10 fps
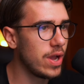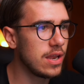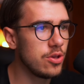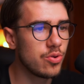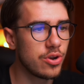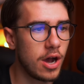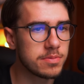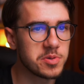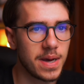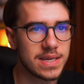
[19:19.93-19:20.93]
the way that you could
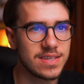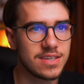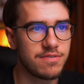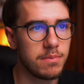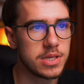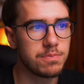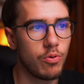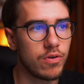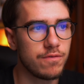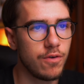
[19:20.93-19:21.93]
optimize this from this
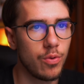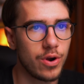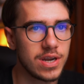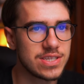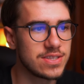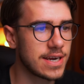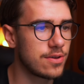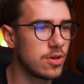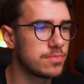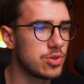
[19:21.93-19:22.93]
point forward is
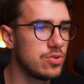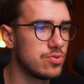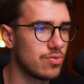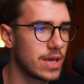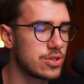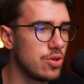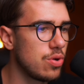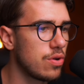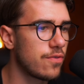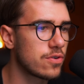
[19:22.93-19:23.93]
entirely up to you, right? So
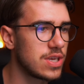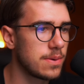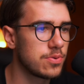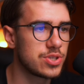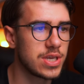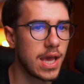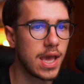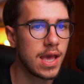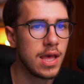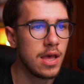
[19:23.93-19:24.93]
you could, for example,
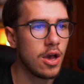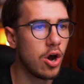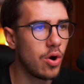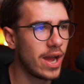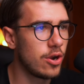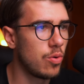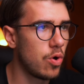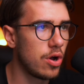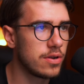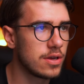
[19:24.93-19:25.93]
say, oh, I don't
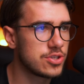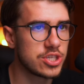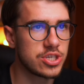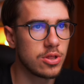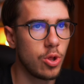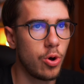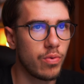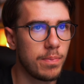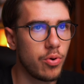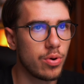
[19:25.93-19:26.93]
want such a long
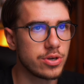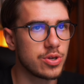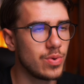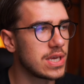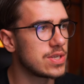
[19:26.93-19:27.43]
report. So we